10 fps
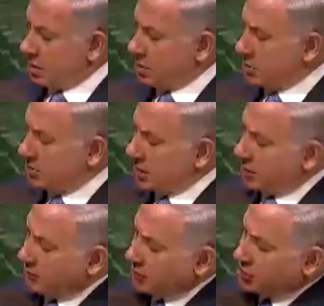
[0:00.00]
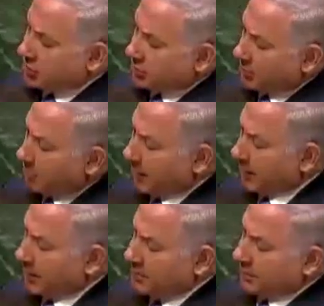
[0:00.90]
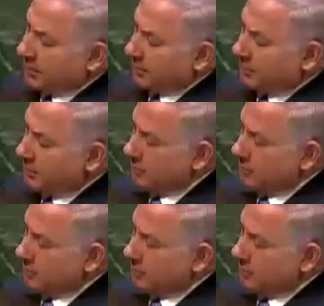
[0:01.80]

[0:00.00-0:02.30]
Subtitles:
You see 3 children playing next to them.